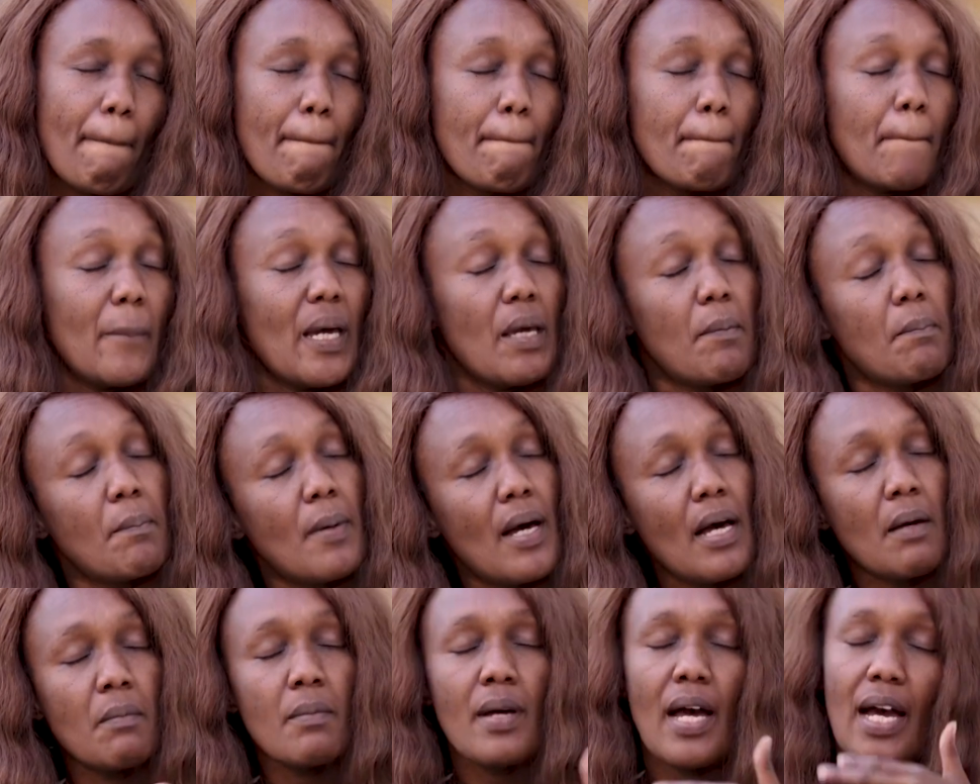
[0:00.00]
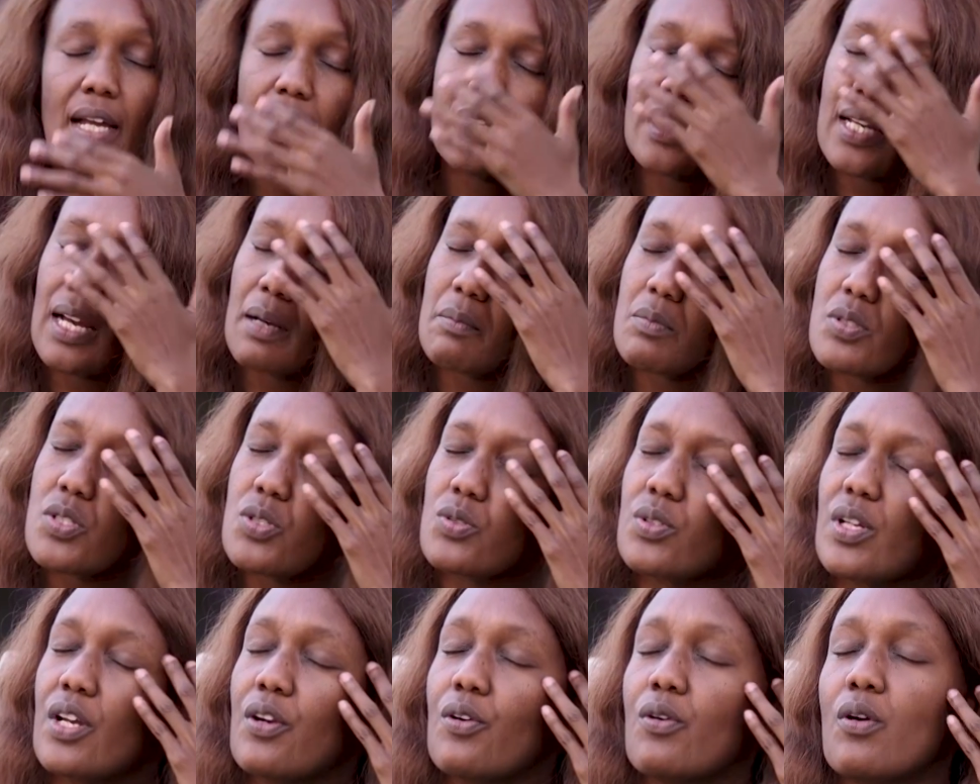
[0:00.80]
My mom had come to
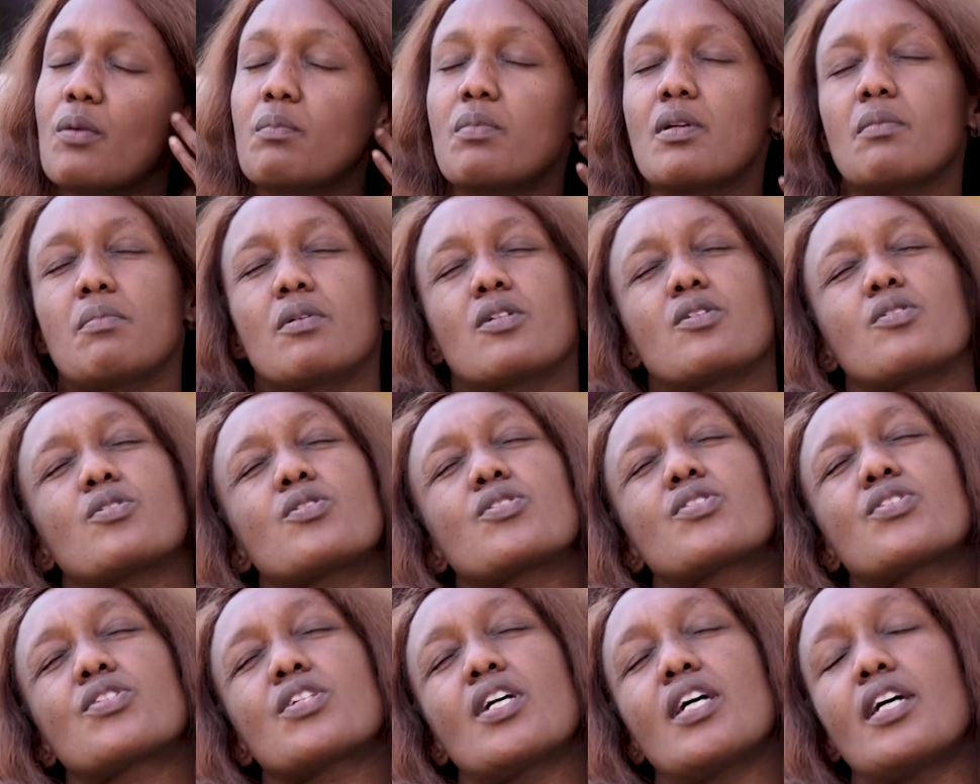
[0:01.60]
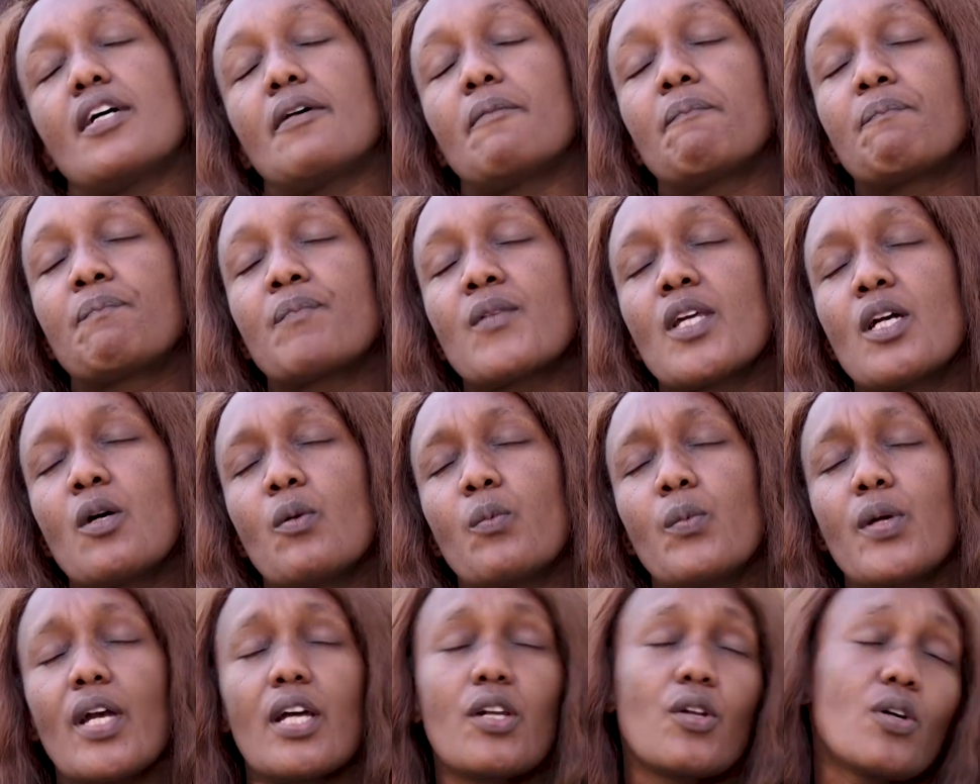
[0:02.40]
Nairobi because
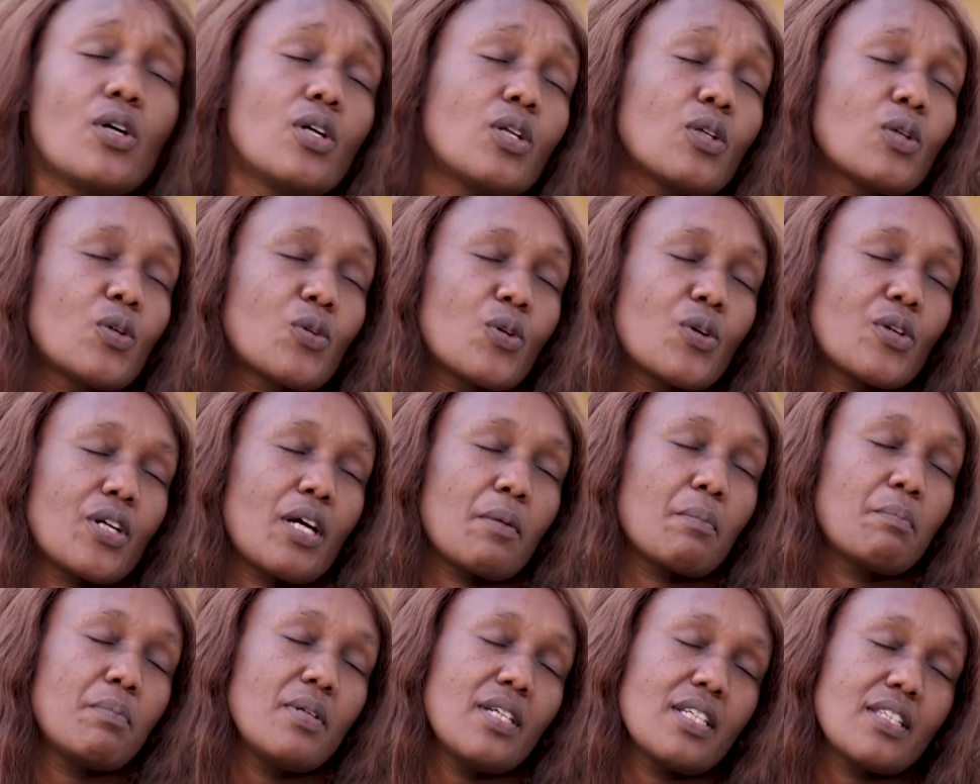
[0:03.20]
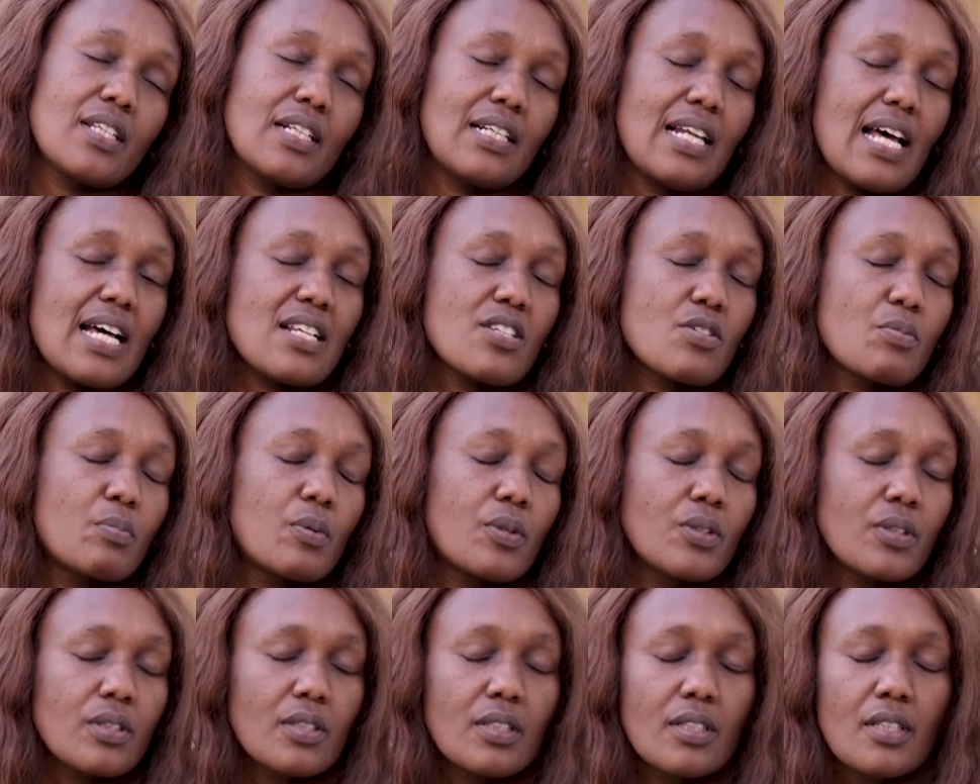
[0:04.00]
we had all grown up. Being the last
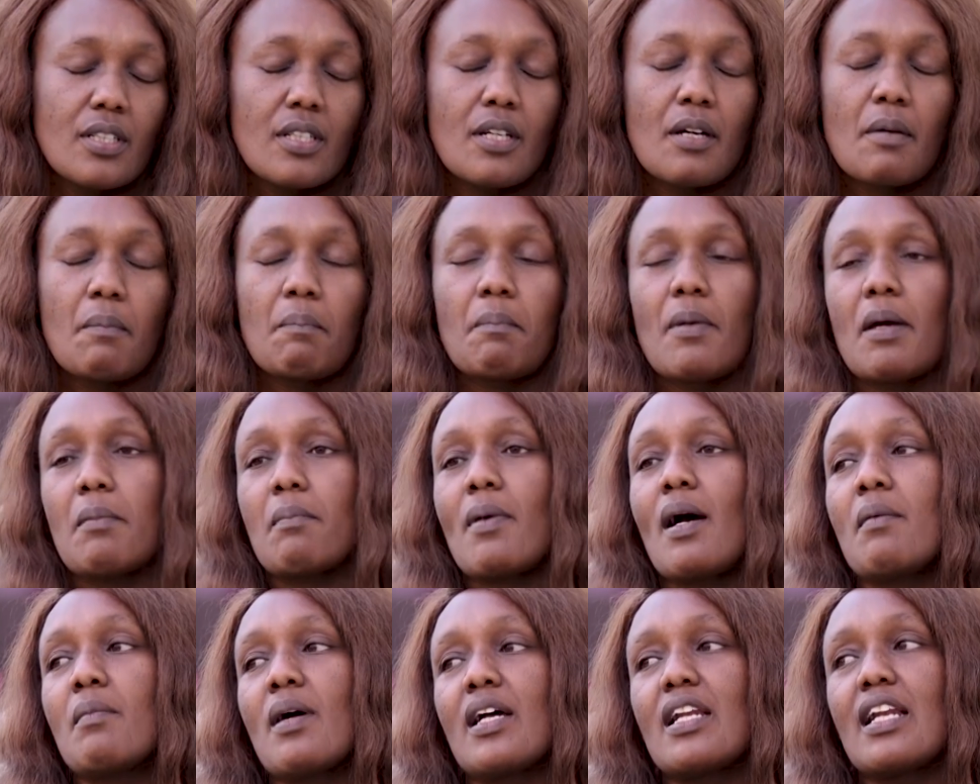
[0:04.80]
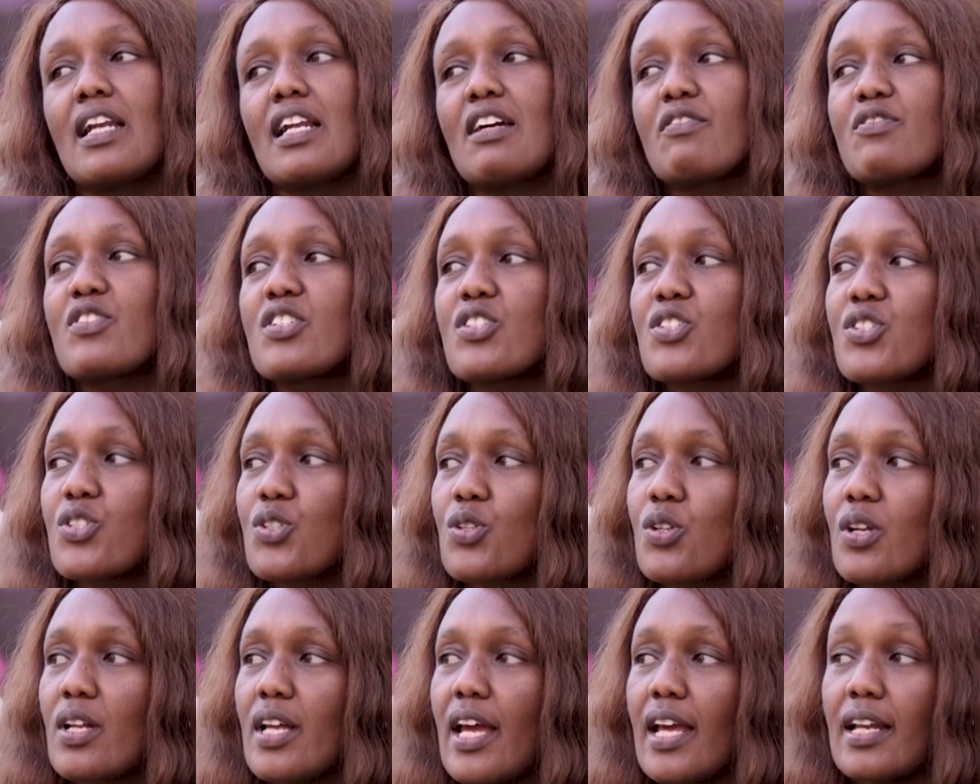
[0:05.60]
born, my mom had left
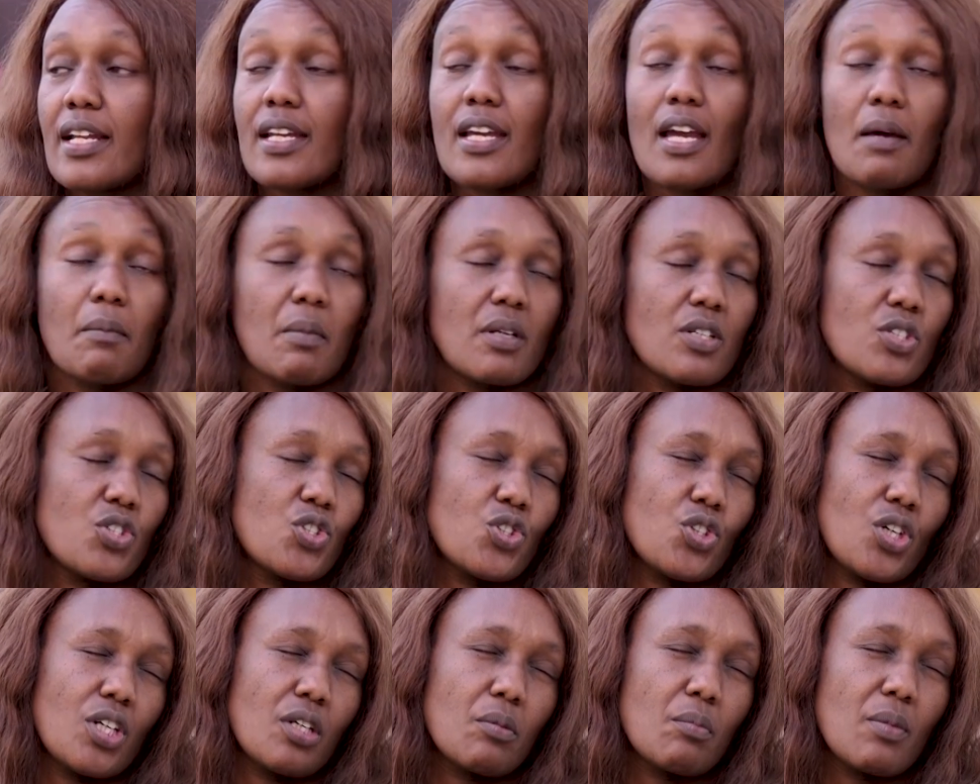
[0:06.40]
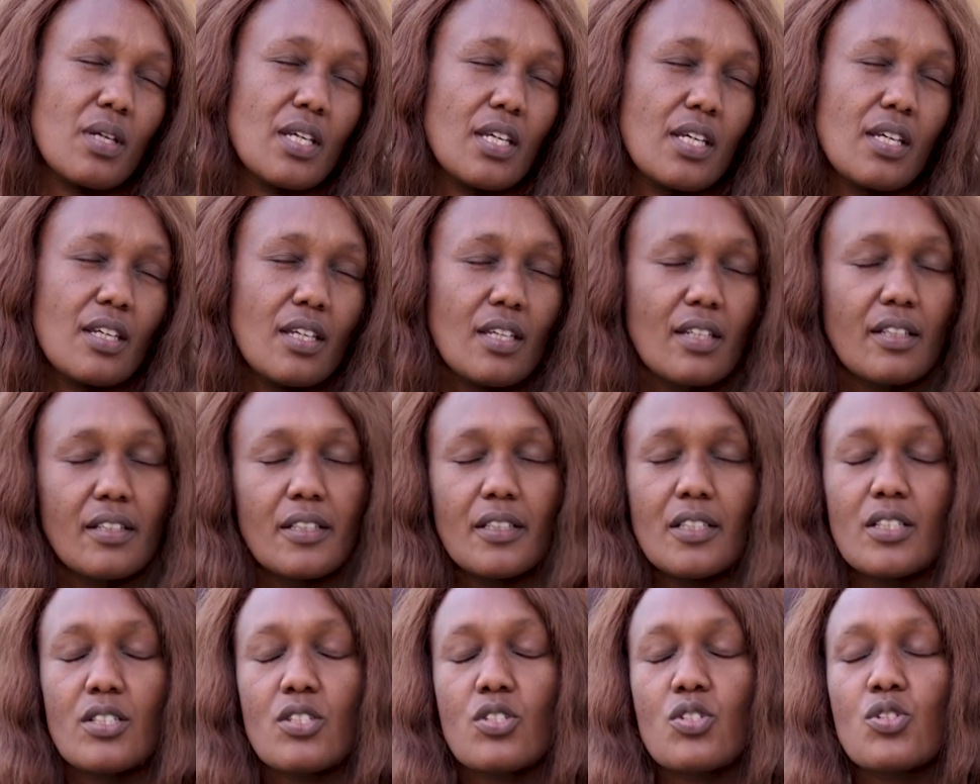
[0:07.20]
Israel and come and join me
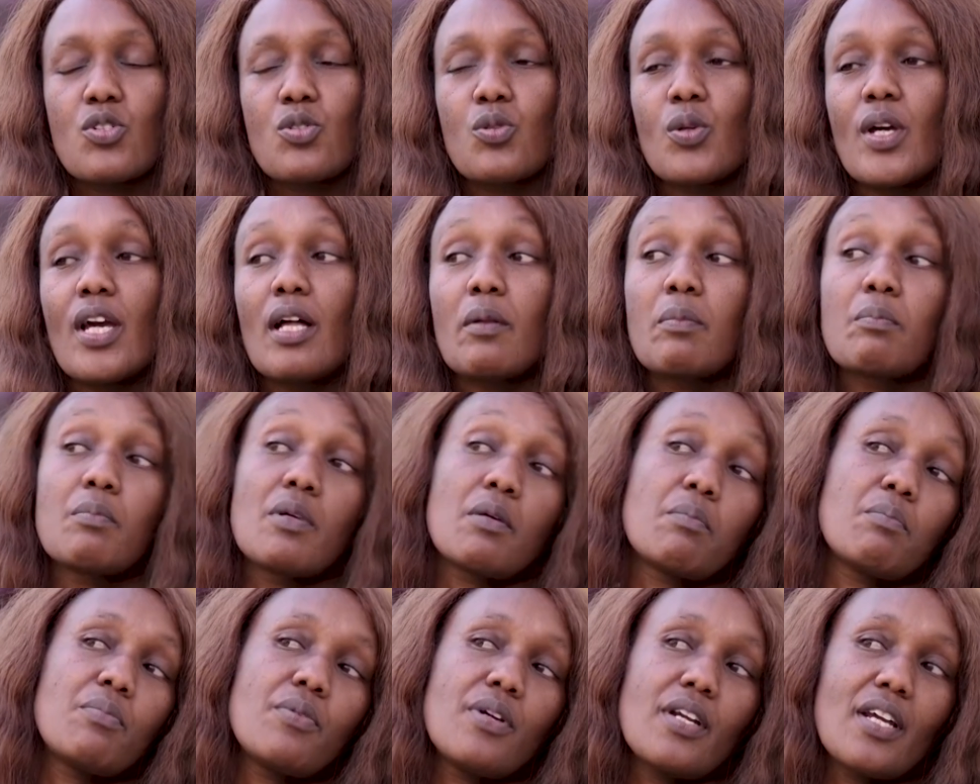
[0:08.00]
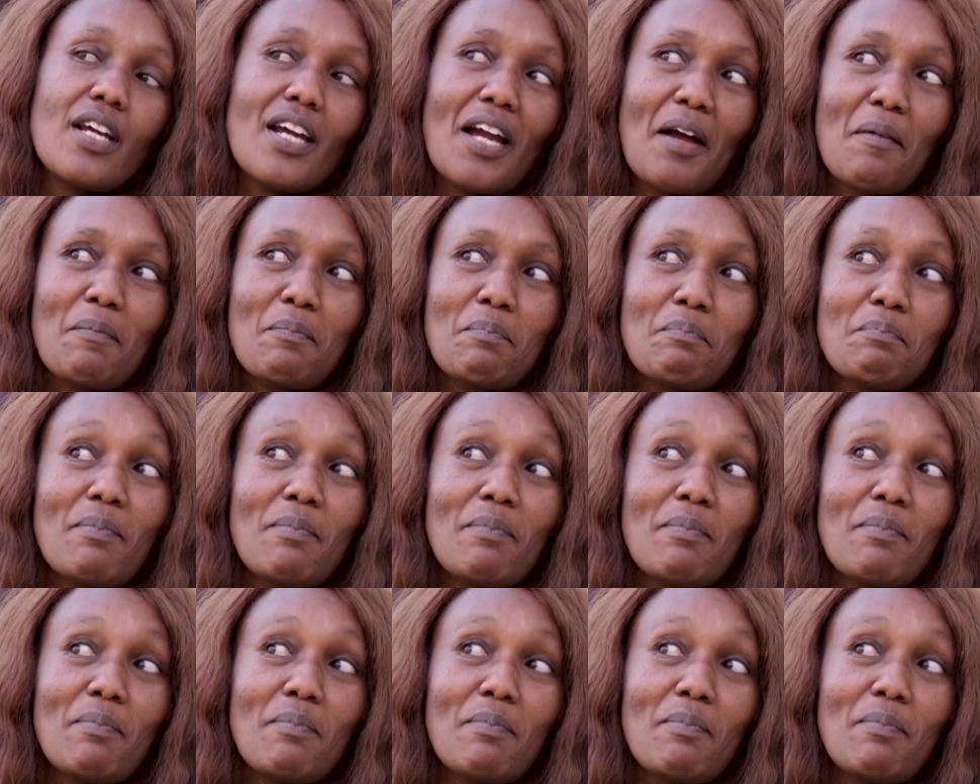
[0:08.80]
to help me bring up.